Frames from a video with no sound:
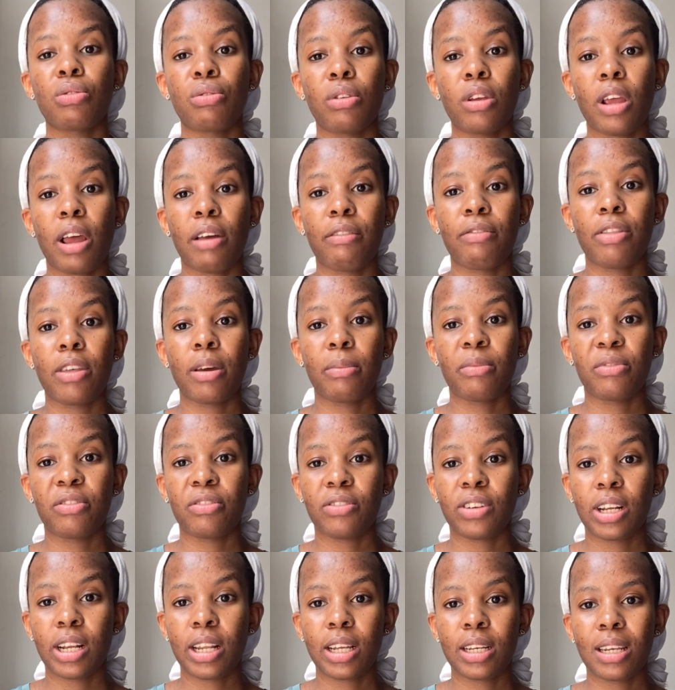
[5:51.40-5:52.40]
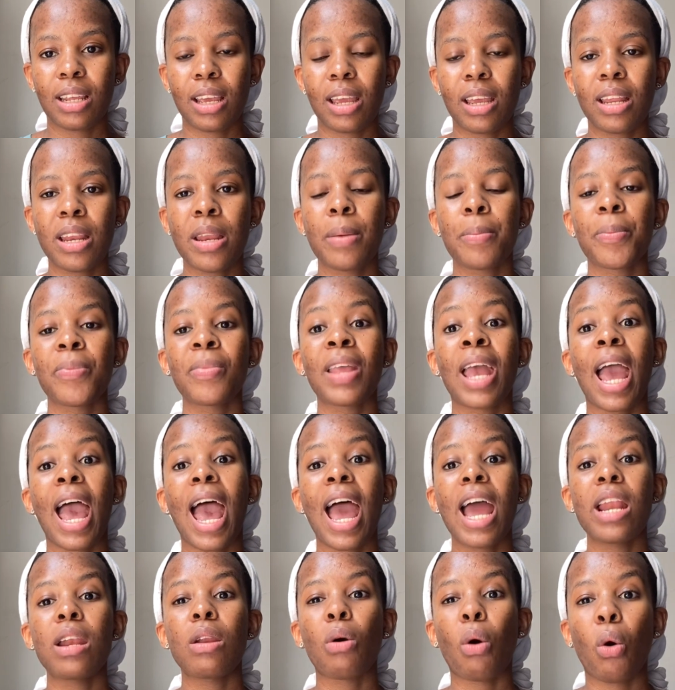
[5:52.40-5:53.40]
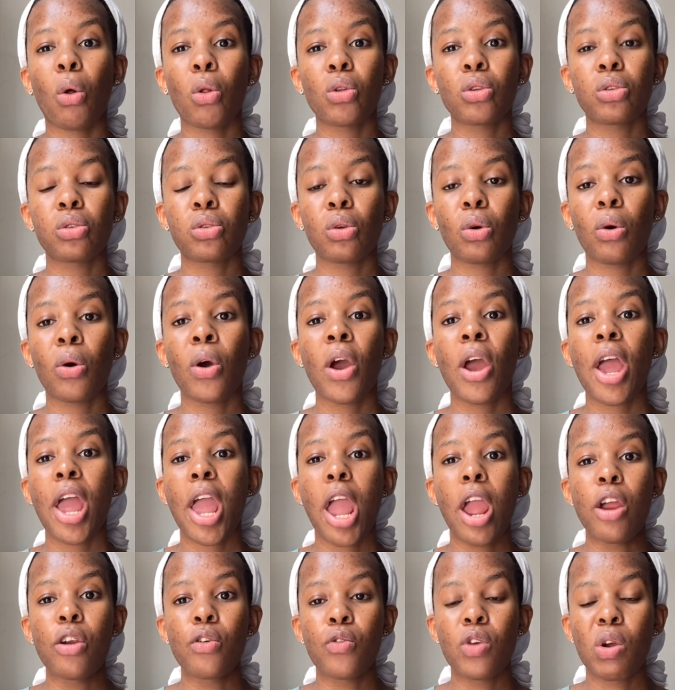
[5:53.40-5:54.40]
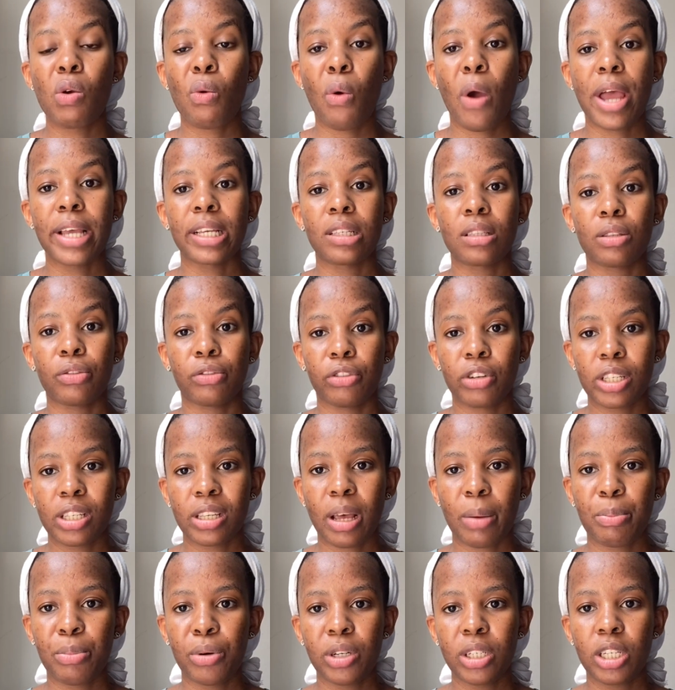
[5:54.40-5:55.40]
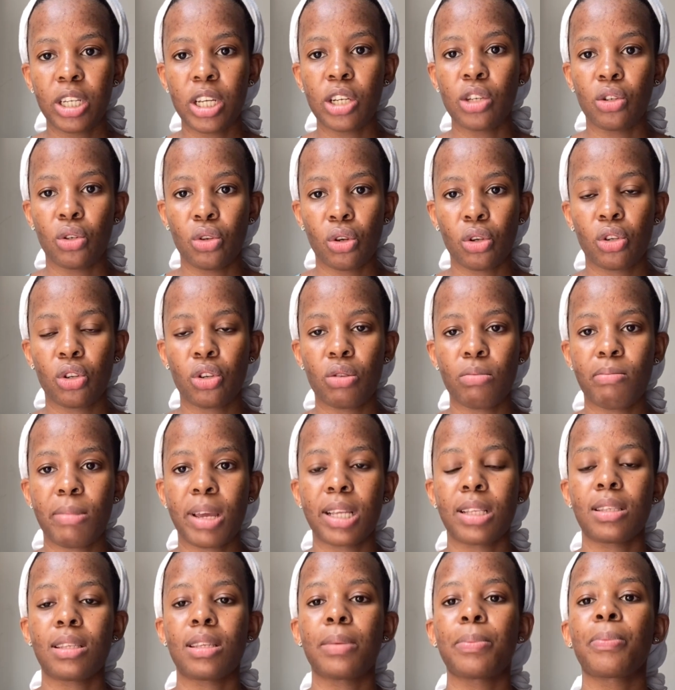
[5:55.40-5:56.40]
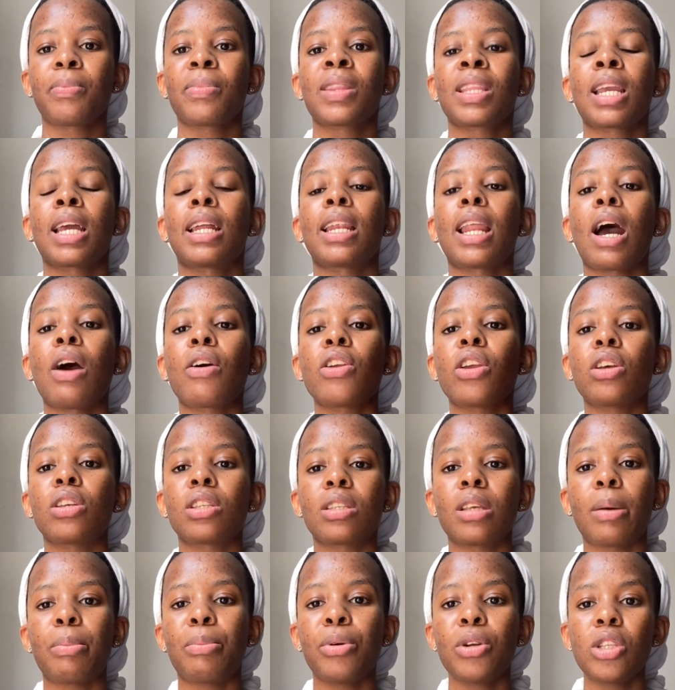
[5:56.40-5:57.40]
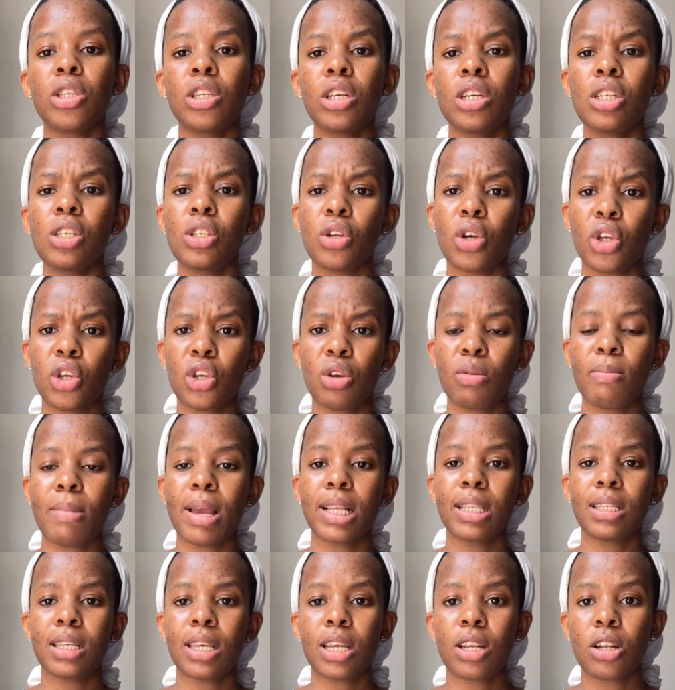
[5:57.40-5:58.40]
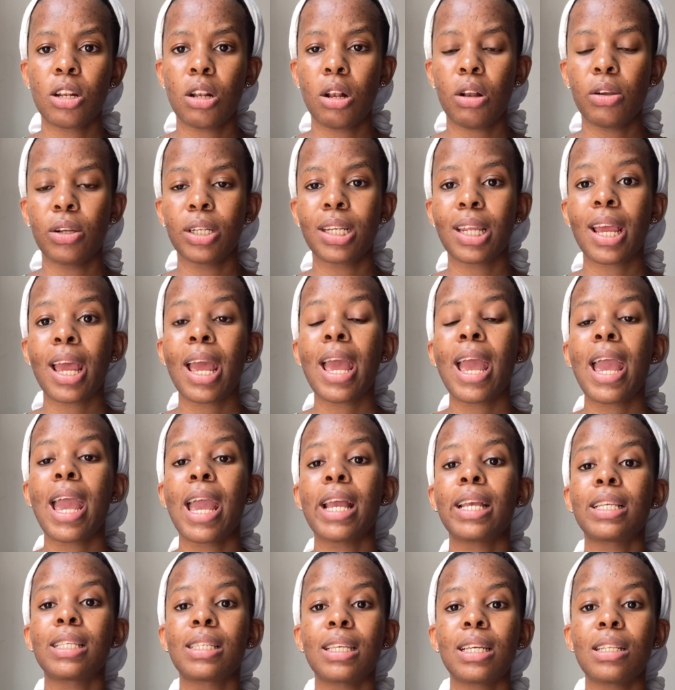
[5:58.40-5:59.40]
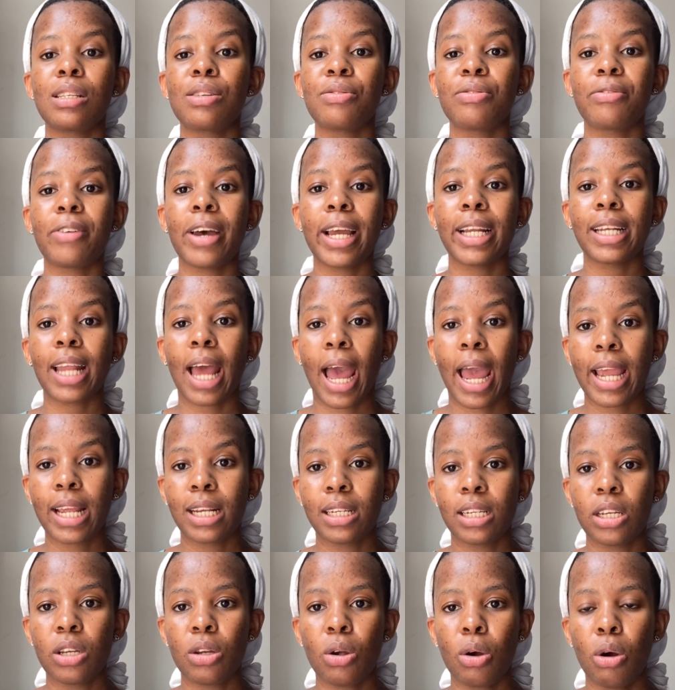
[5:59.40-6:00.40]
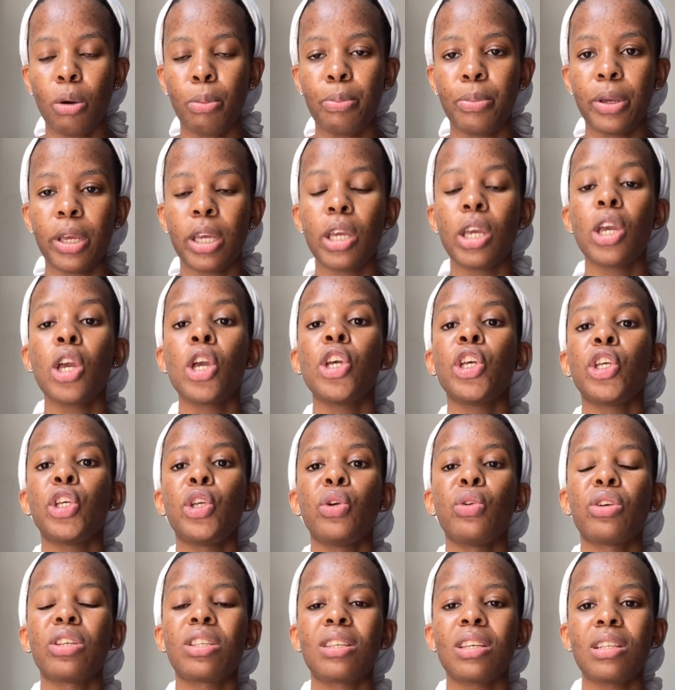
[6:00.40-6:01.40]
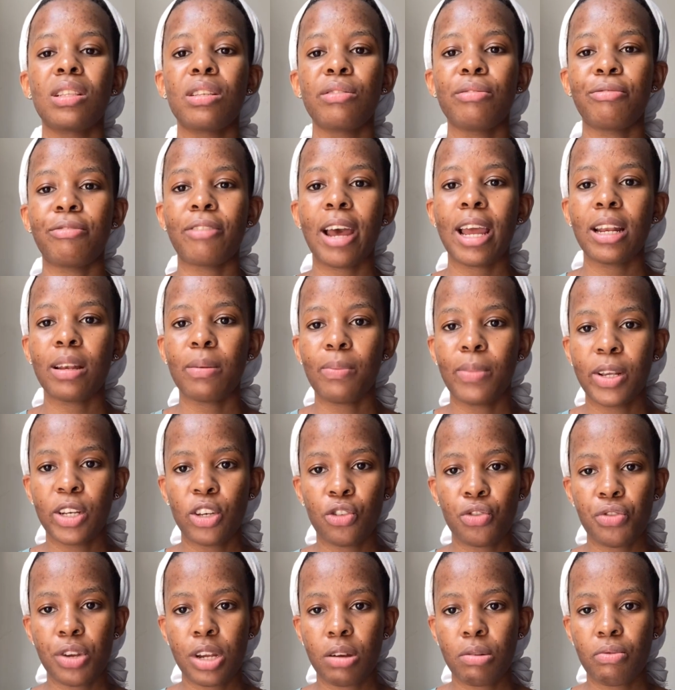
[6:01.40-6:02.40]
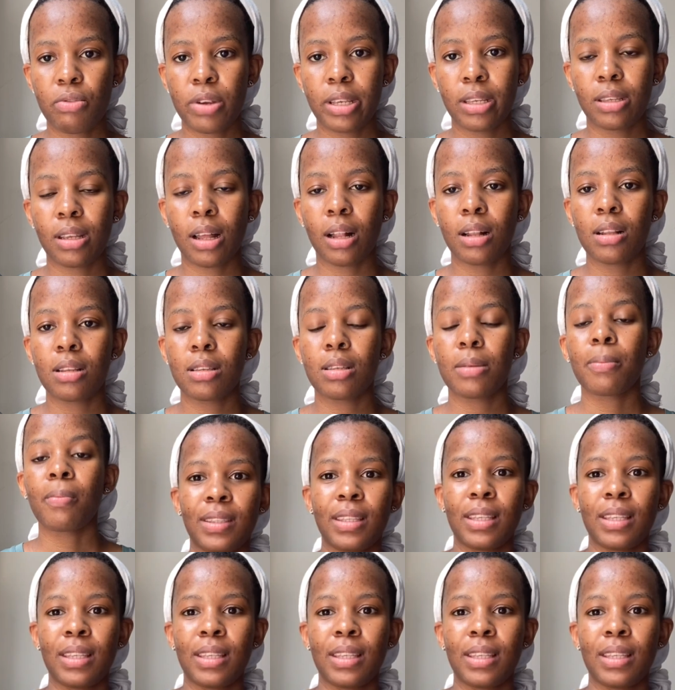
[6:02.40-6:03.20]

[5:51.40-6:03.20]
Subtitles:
help them fill it in, and also a request for supporting documents. Now, your supporting documents include a certified ID copy, your certified matric results,